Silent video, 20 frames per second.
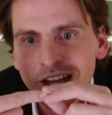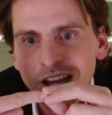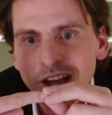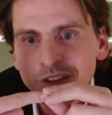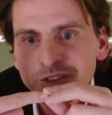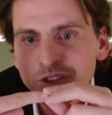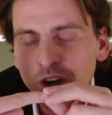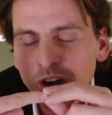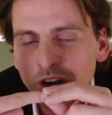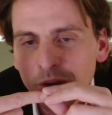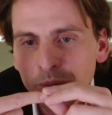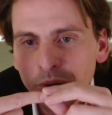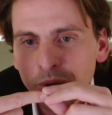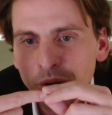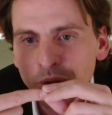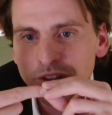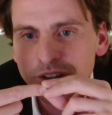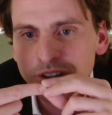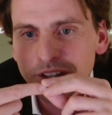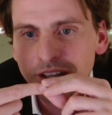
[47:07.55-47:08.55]
have started
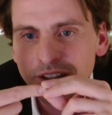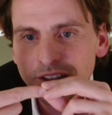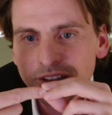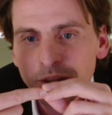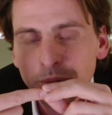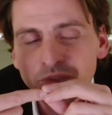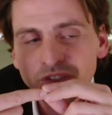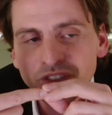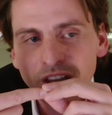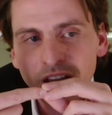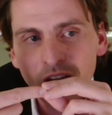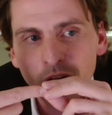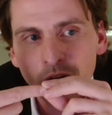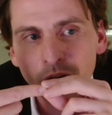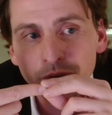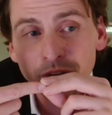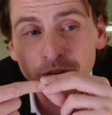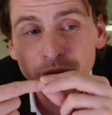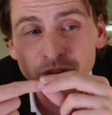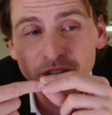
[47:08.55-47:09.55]
building things
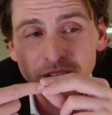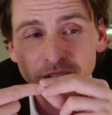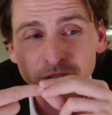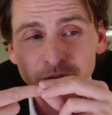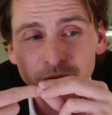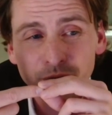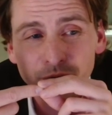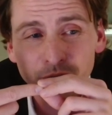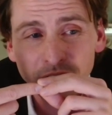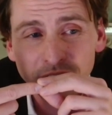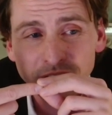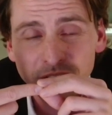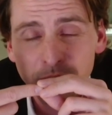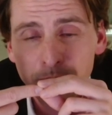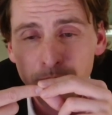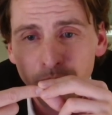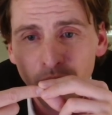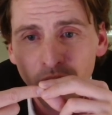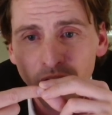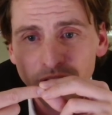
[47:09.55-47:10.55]
themselves, have seen things
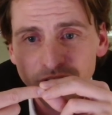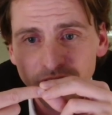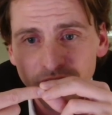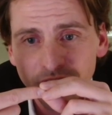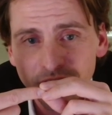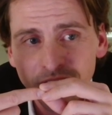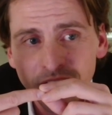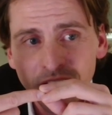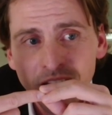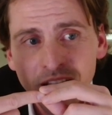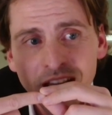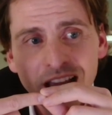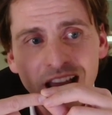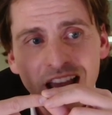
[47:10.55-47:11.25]
in passing,